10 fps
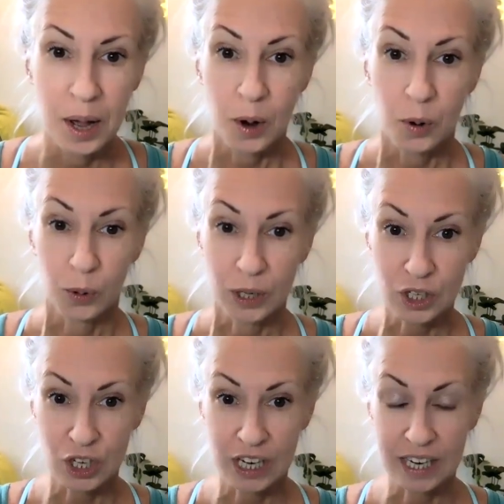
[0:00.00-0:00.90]

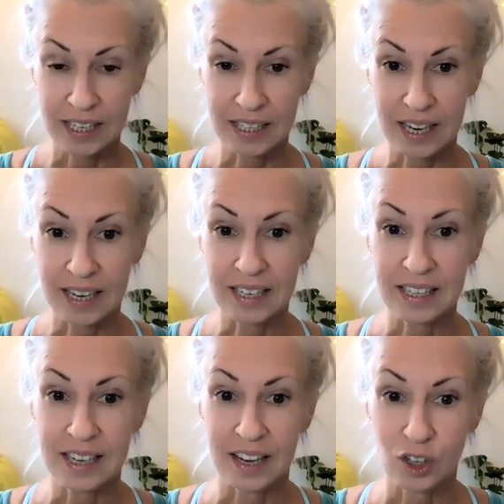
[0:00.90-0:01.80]
which is an
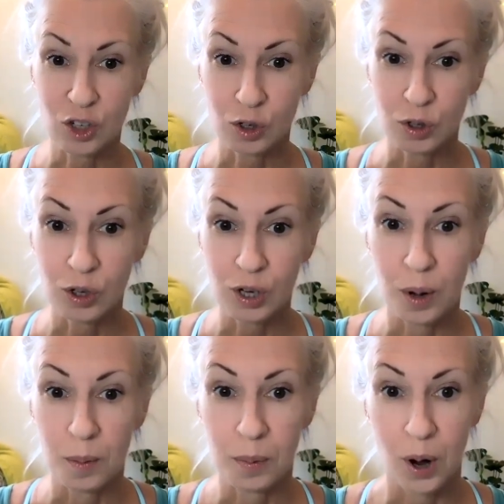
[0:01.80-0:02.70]
essential
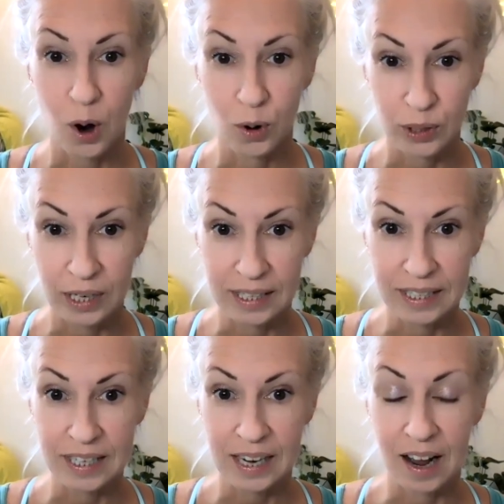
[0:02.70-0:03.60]

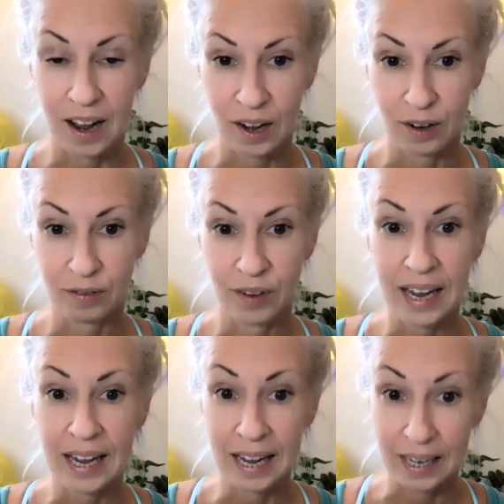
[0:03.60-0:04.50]
component of
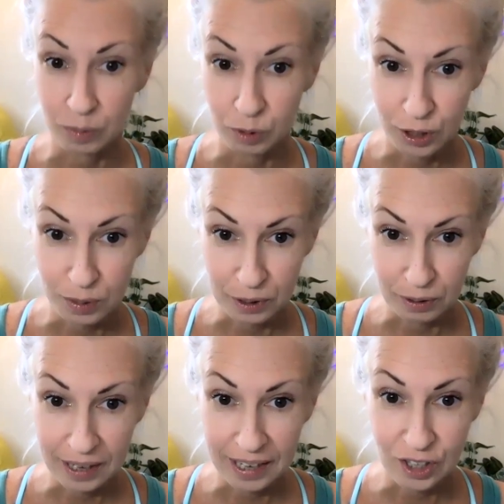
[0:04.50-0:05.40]
animal
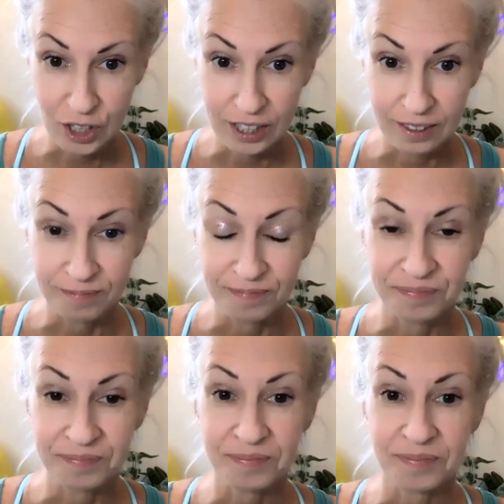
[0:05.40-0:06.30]
communication.
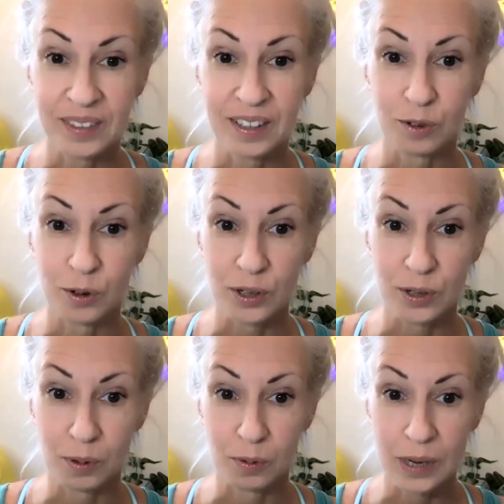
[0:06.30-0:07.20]
Of course,
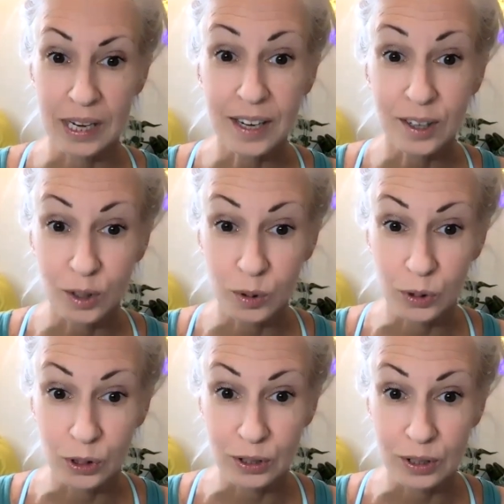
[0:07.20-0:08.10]
when we hear the
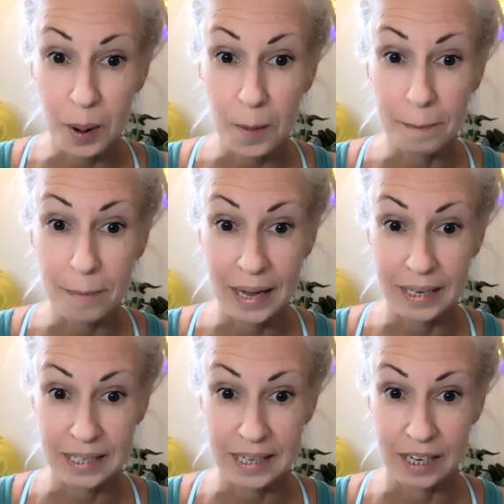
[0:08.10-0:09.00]
word
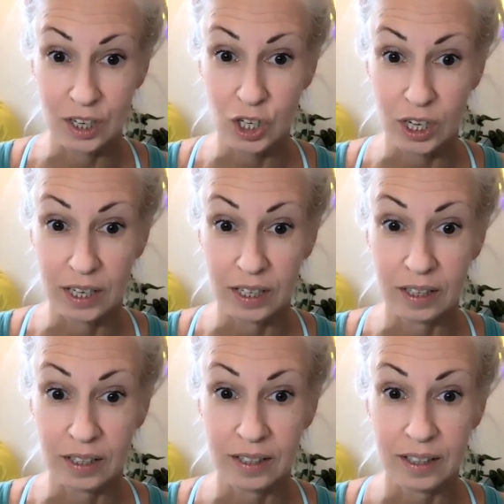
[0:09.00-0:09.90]

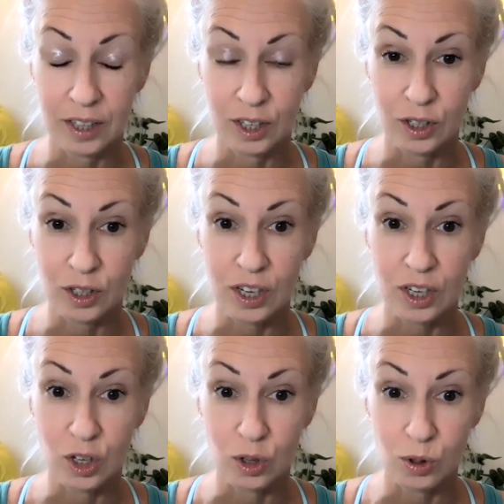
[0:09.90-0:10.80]
meditation, there's
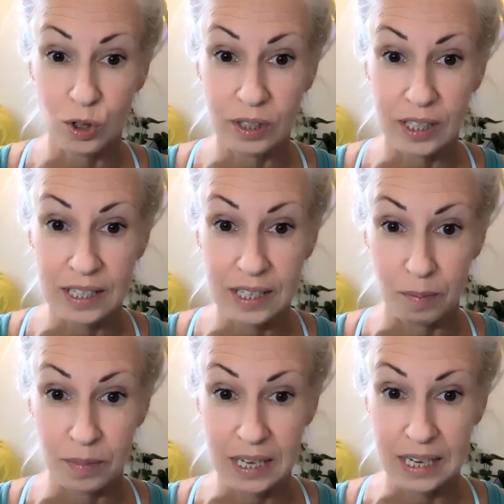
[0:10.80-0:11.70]
usually
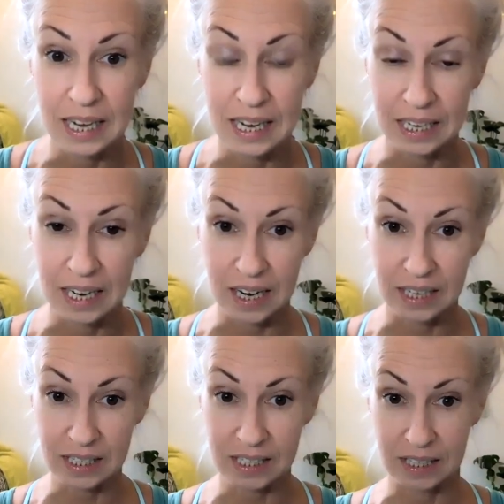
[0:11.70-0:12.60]
something in
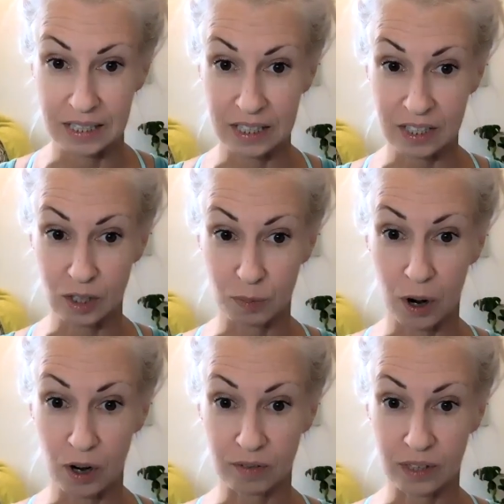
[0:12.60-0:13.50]
us, and it's the
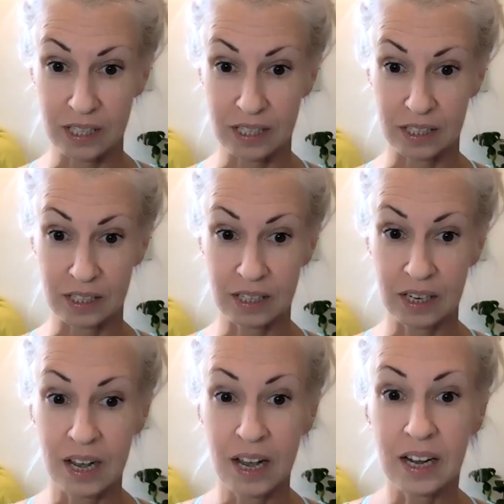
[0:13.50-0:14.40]
part of us that's
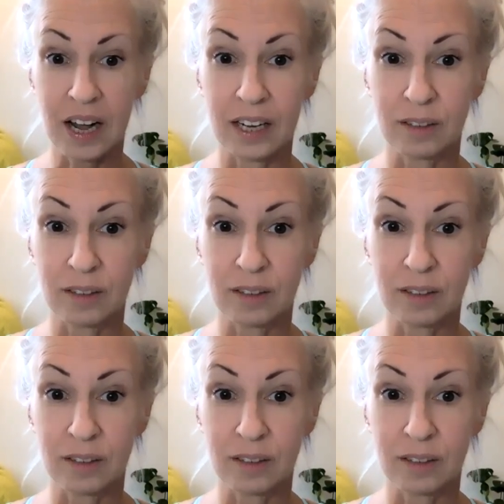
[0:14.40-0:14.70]
kind of